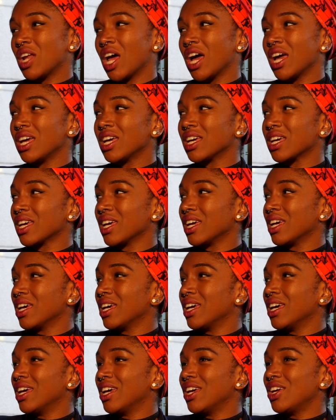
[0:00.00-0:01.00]
Like,
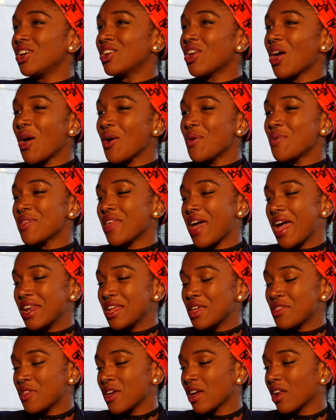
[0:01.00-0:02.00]
you know, with
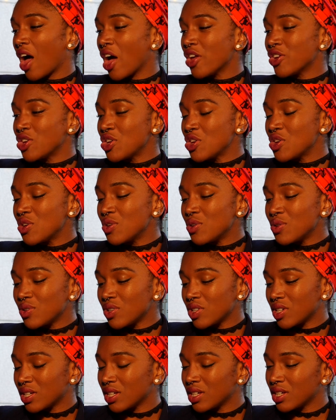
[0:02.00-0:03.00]
anything, I knew